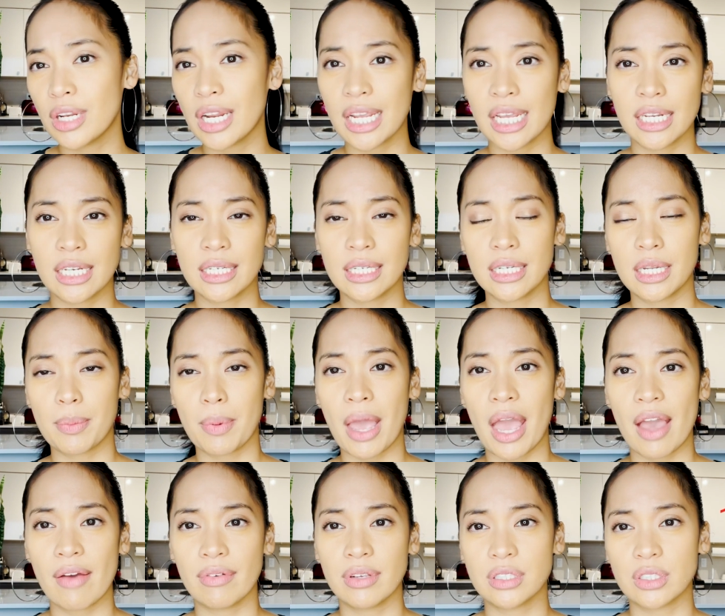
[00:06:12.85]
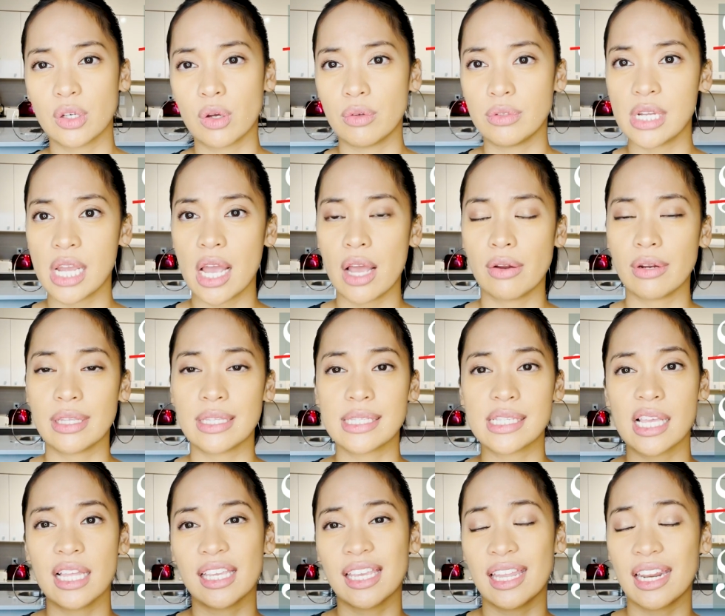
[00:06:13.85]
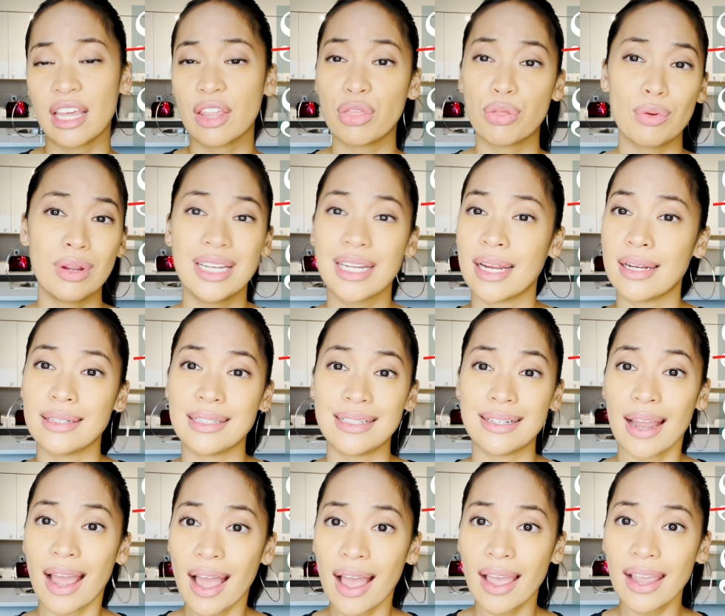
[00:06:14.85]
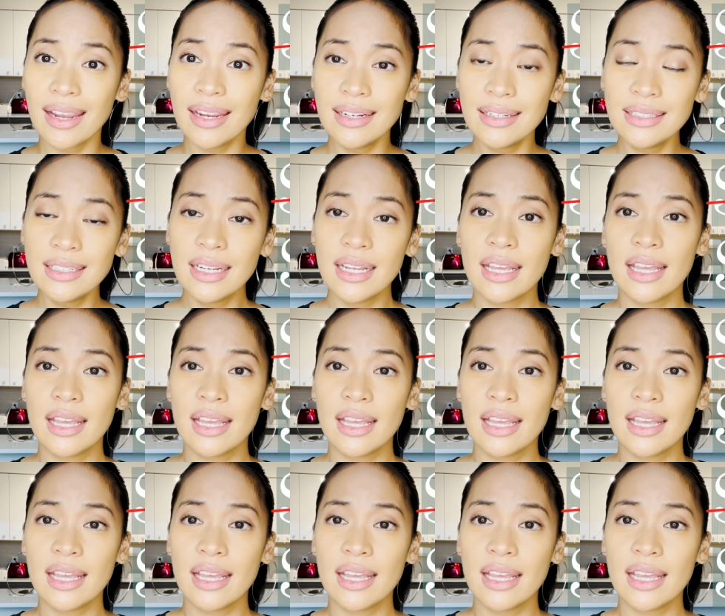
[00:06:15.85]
I ended up having to go down and selling it at $399.